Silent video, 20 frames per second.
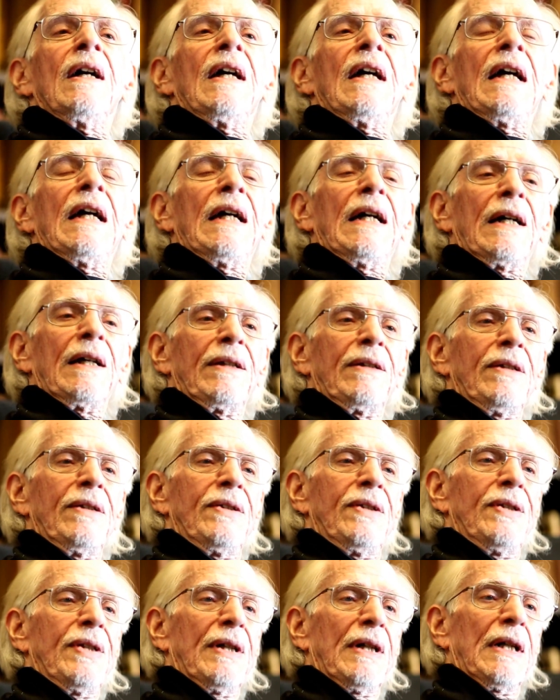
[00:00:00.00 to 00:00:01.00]
And
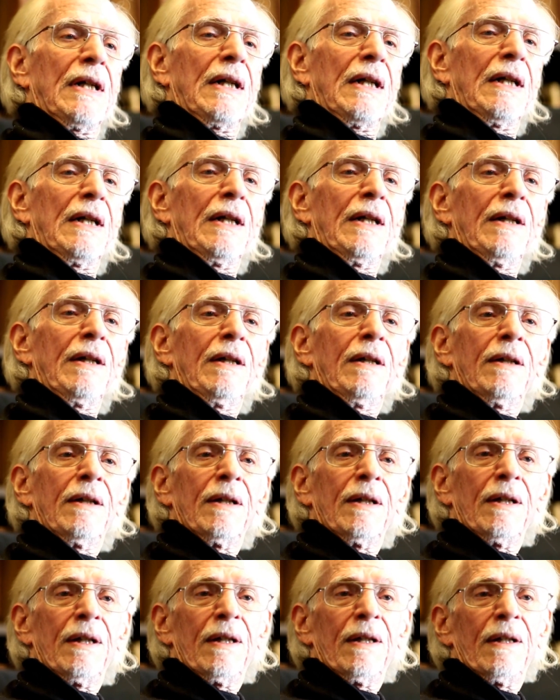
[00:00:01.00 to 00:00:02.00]

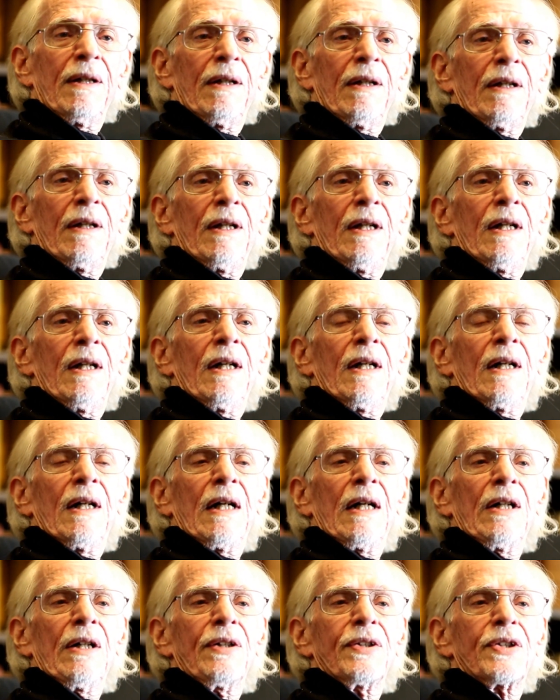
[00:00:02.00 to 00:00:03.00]

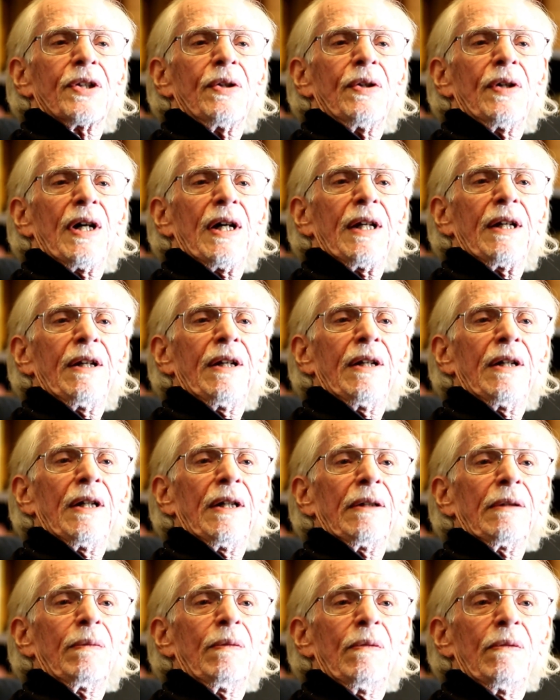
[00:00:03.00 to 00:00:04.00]
I also had
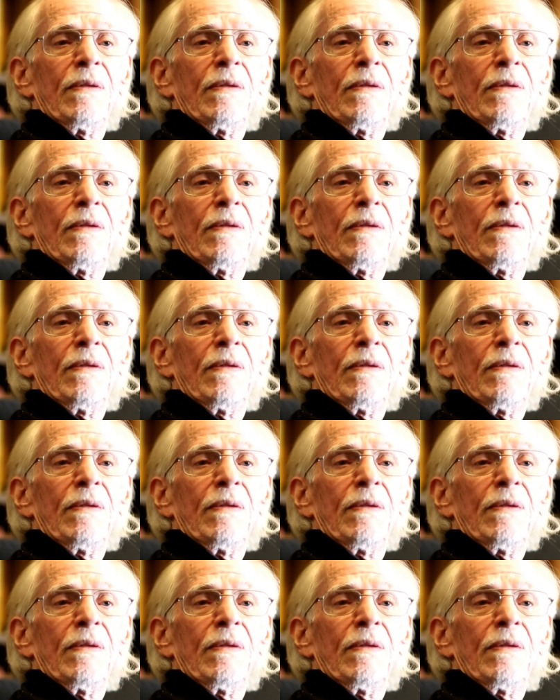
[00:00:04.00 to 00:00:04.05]
a